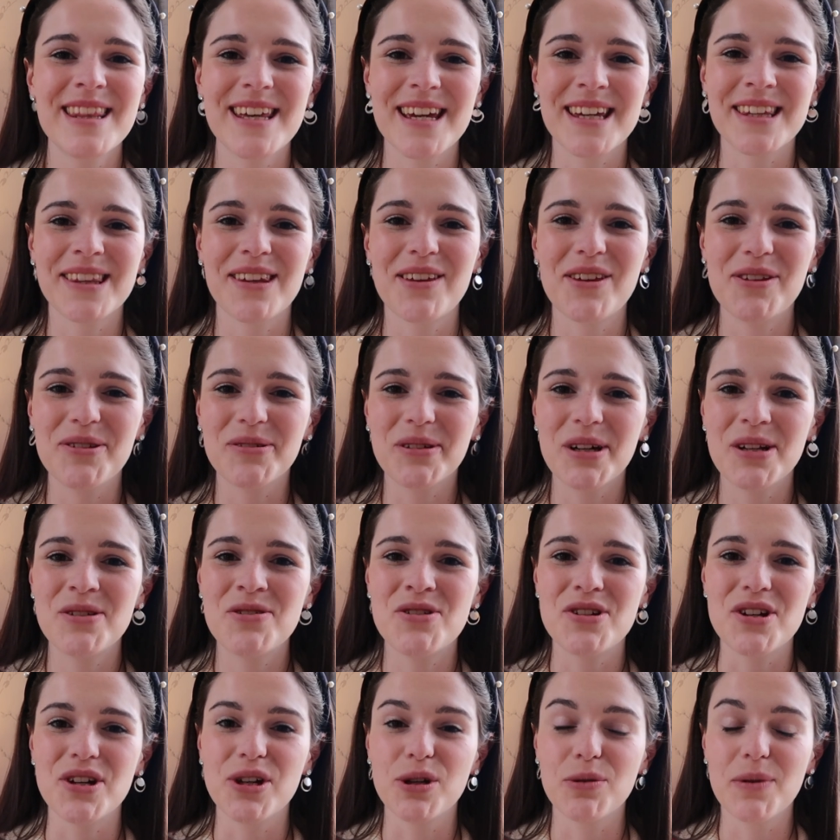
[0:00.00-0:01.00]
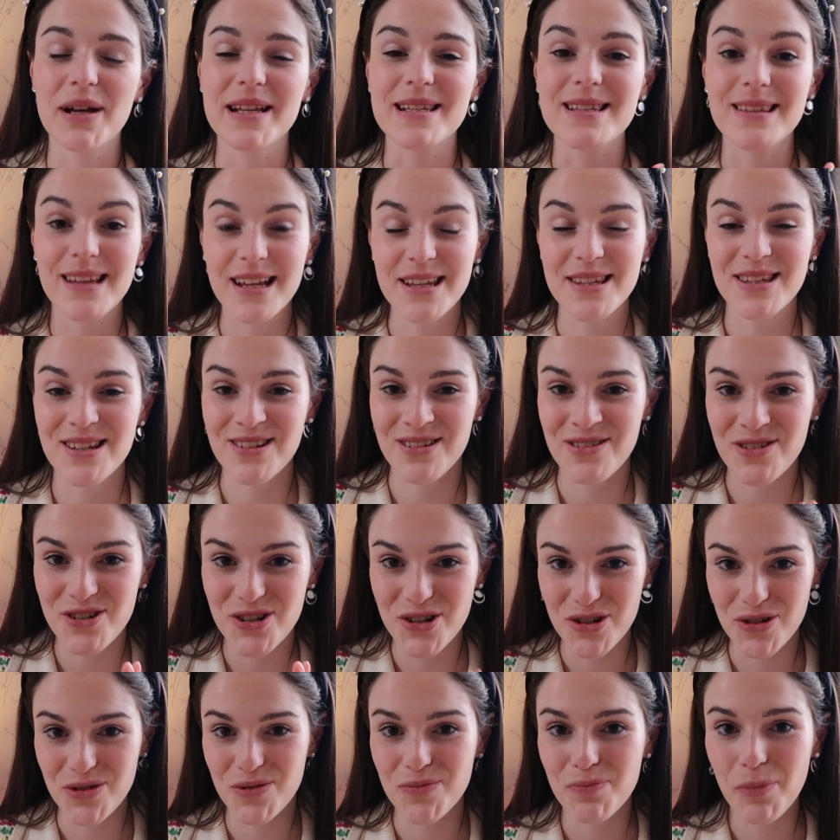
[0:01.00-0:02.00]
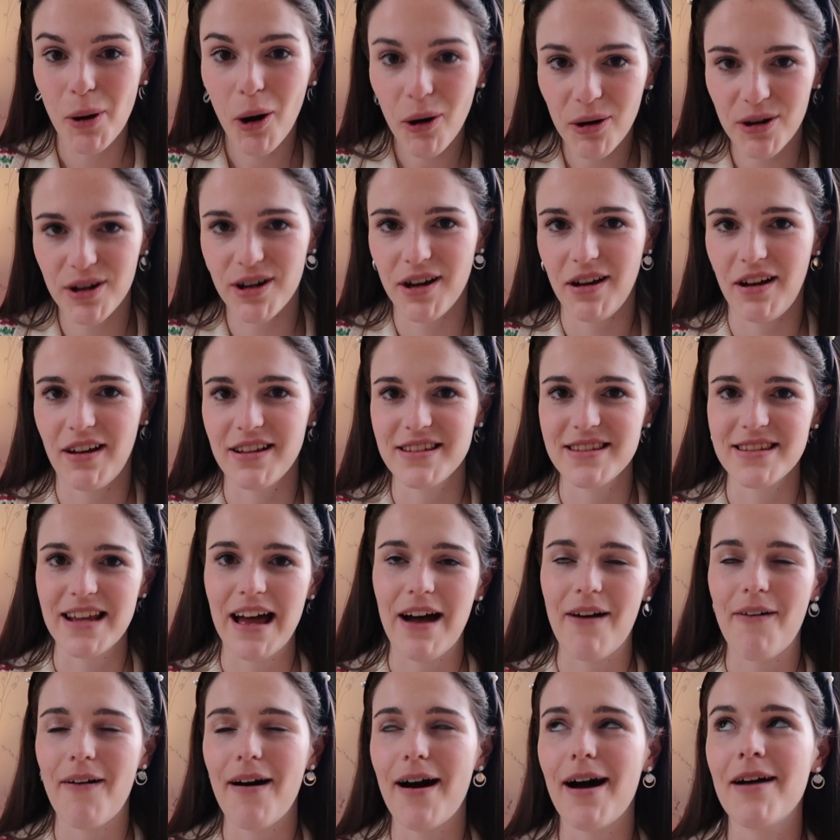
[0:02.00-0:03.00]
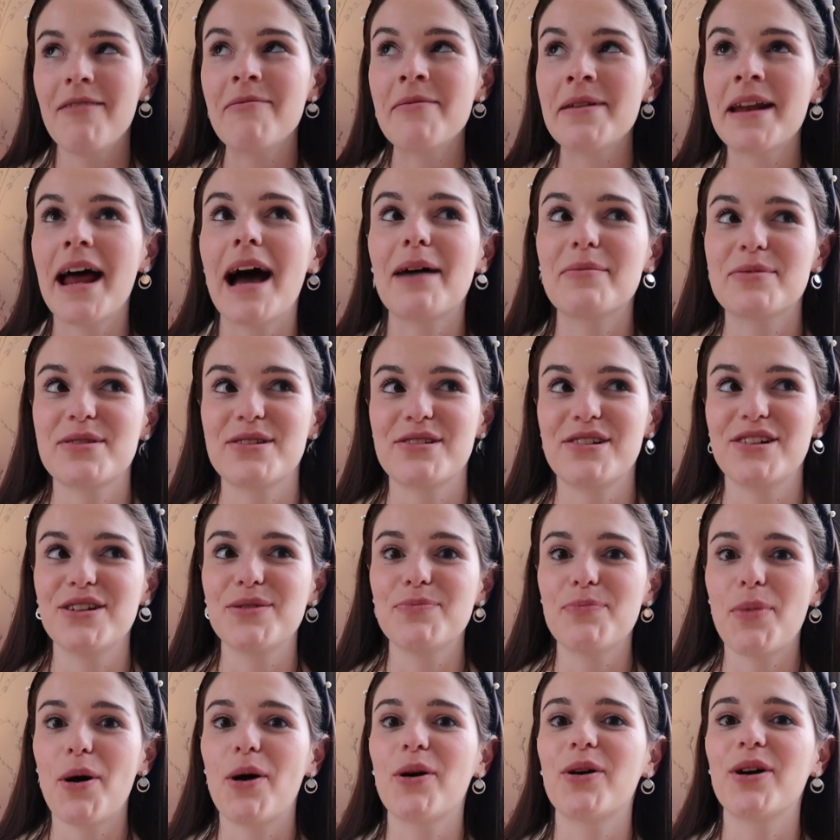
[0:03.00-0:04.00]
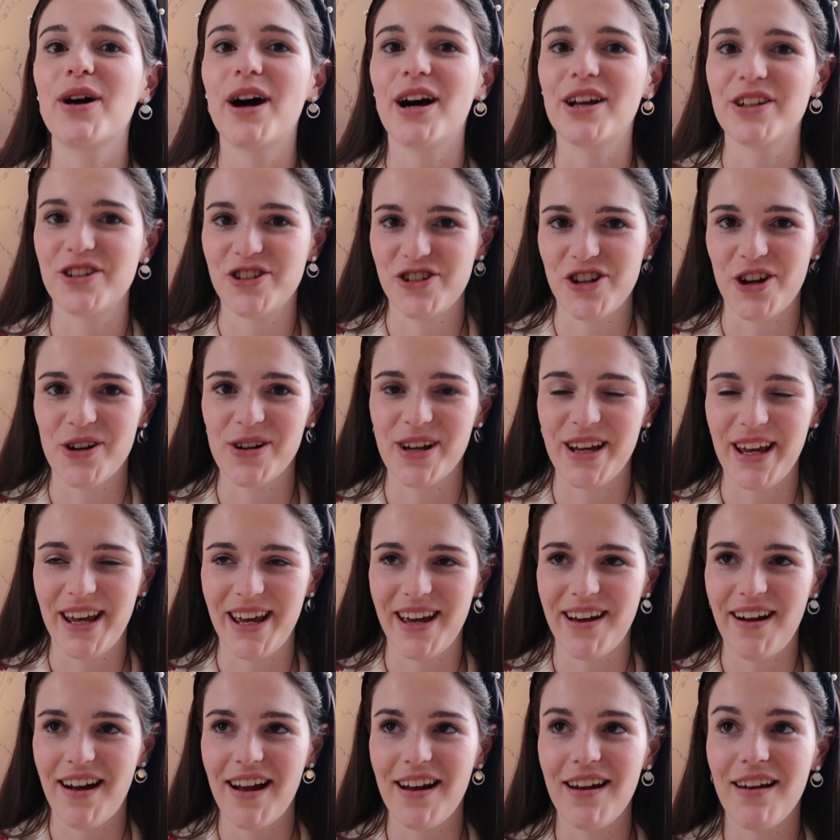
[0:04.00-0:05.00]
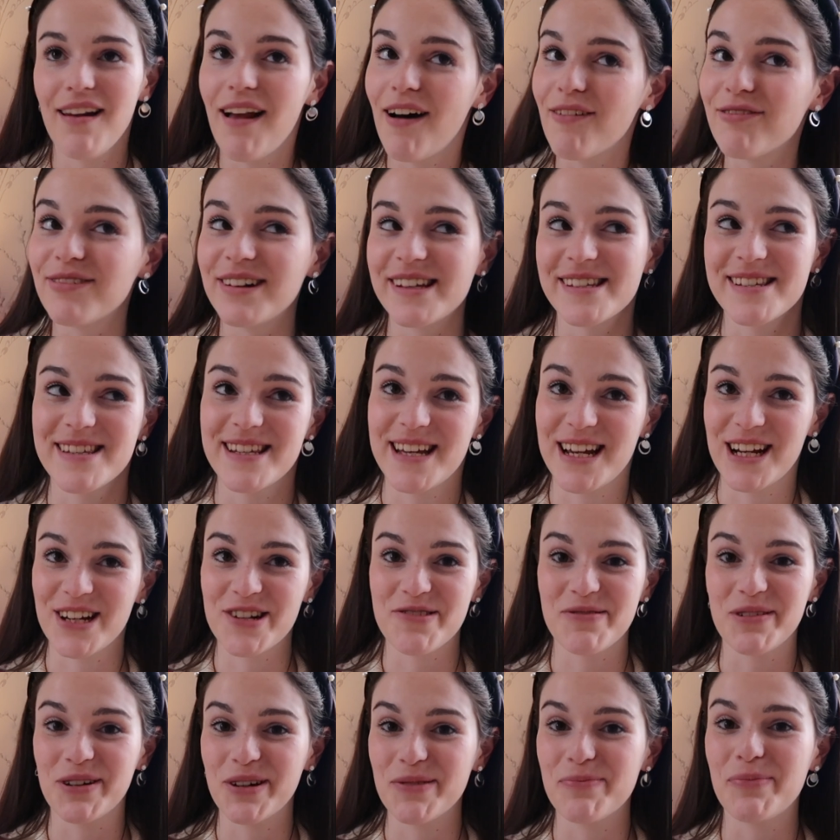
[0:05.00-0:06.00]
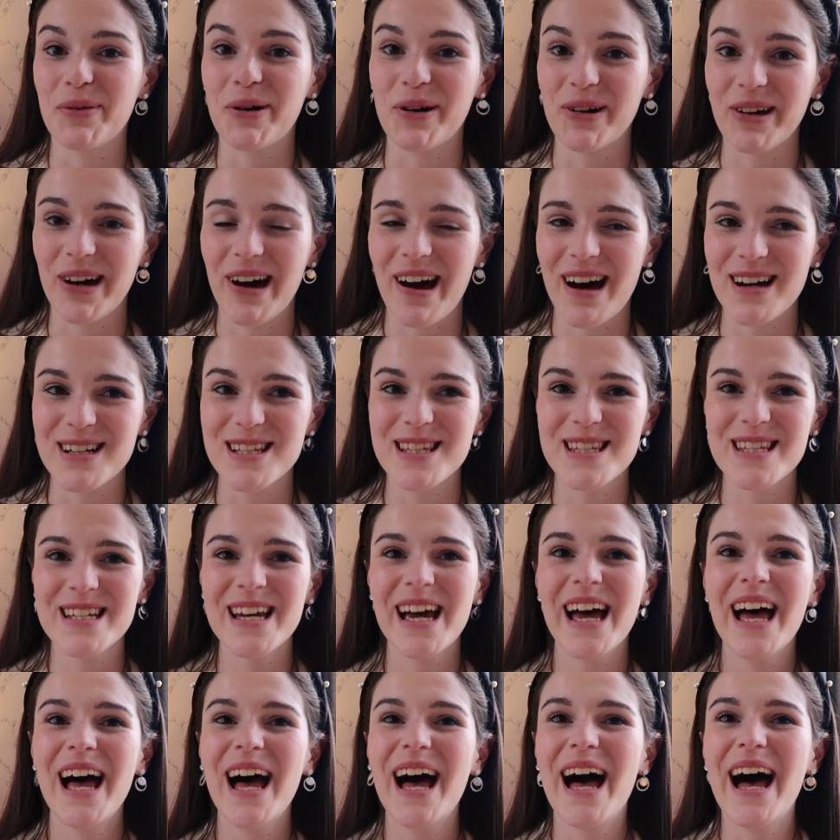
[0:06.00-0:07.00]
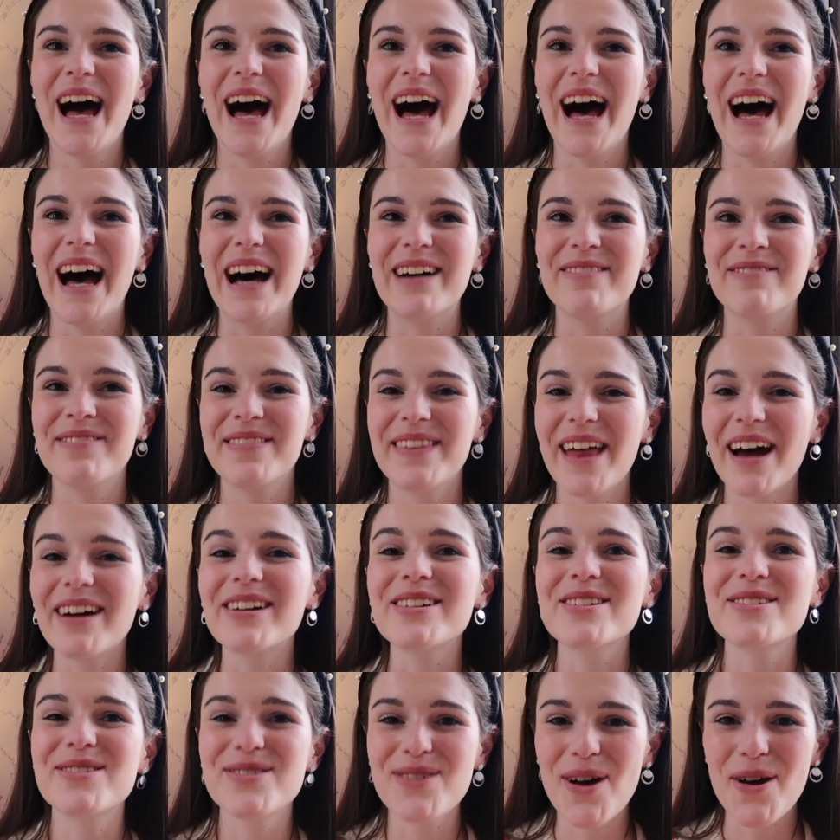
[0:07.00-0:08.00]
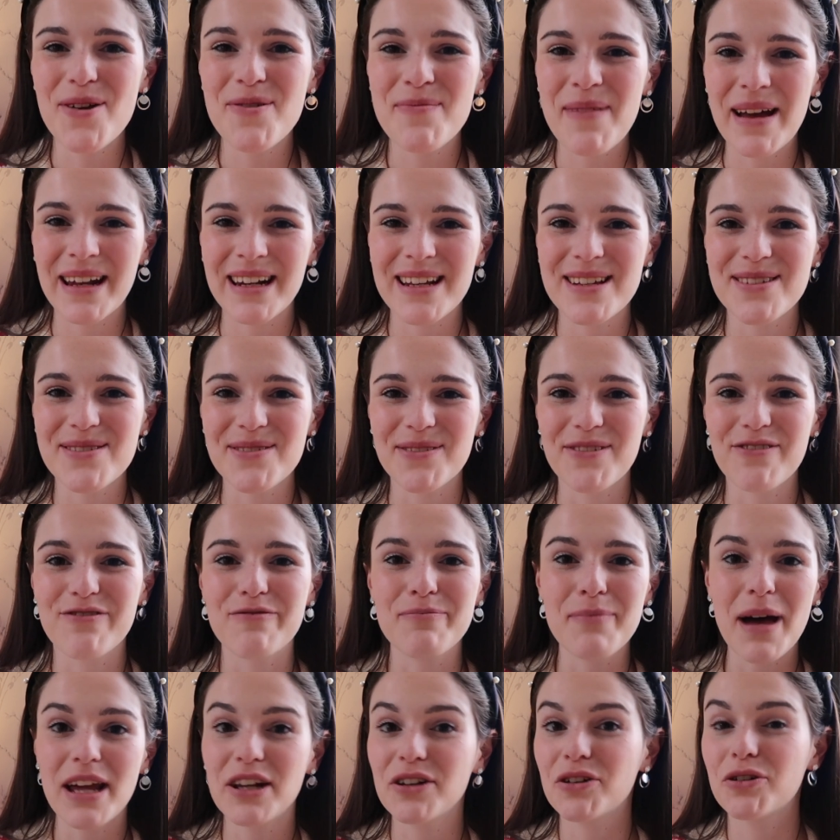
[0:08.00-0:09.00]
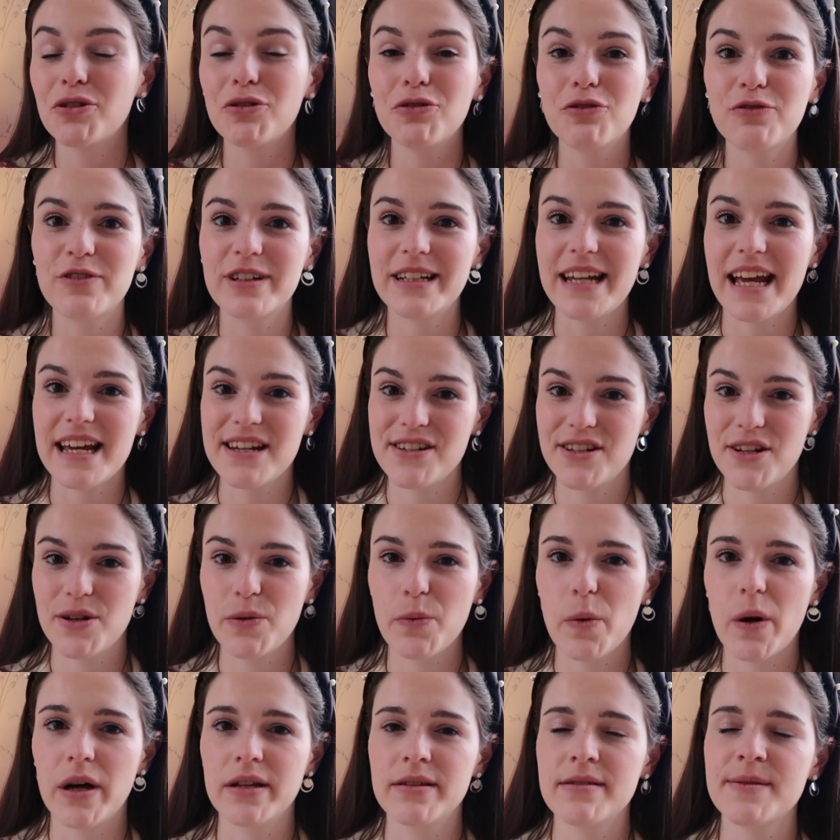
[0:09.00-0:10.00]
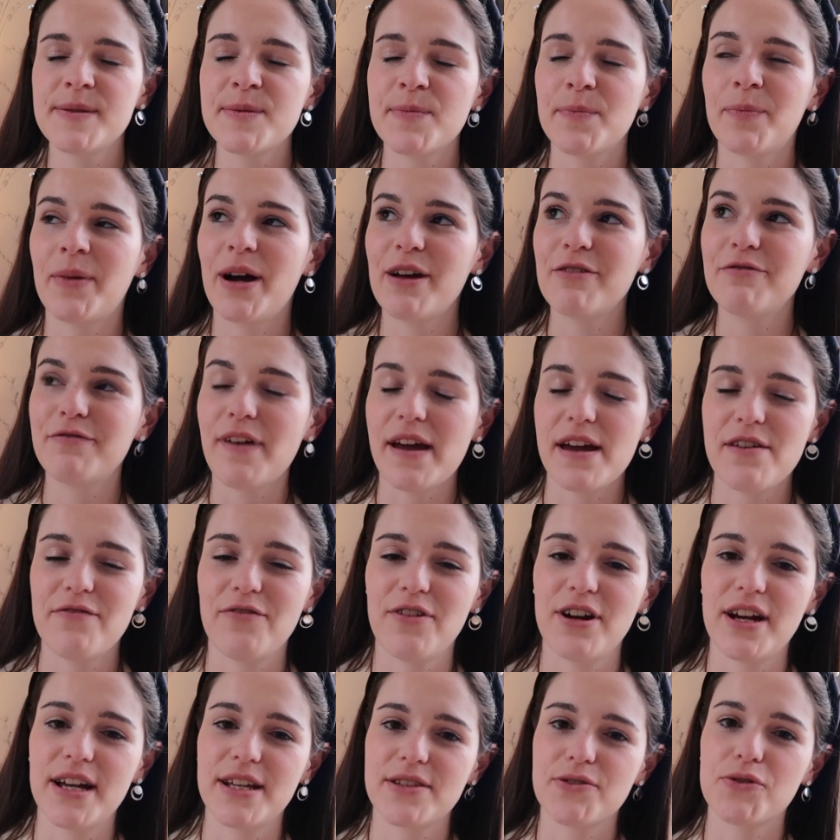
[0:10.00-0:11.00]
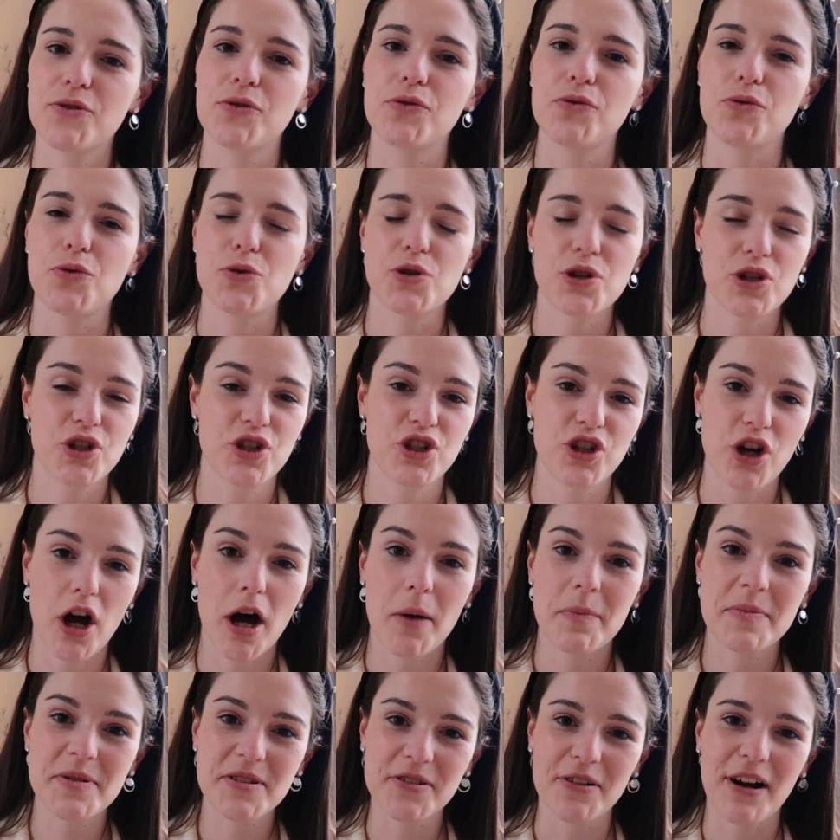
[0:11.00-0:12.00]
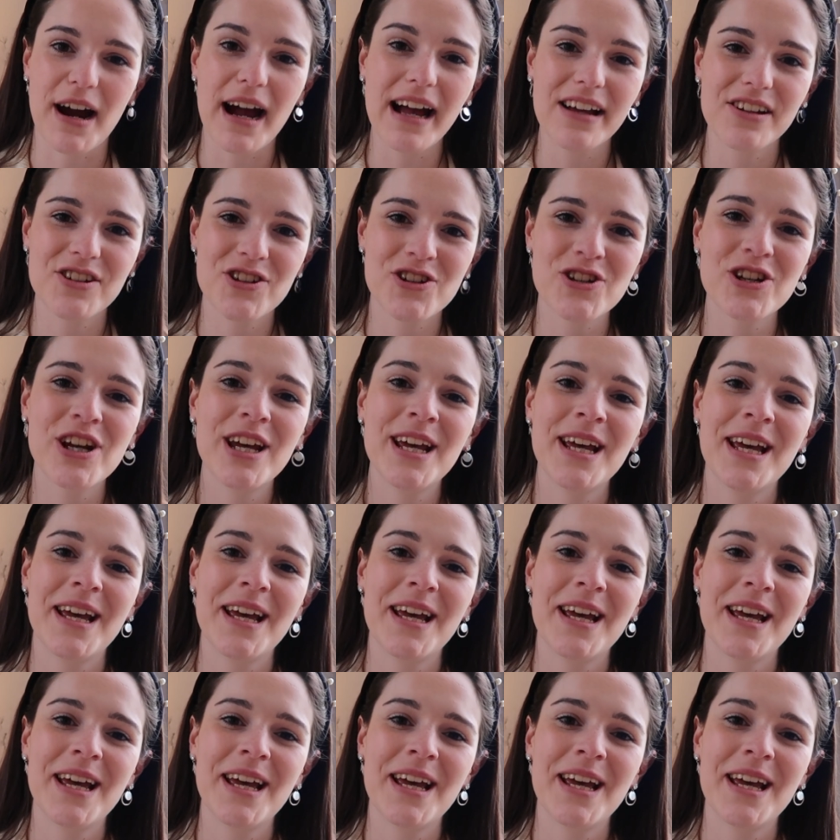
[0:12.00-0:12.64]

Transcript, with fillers: thing that you can do is listen to podcasts. Now, I'm an absolute podcast junkie. I love listening to a good podcast. Um, there are so many sort of medical related ones. My favorite is called Sharp Scratch,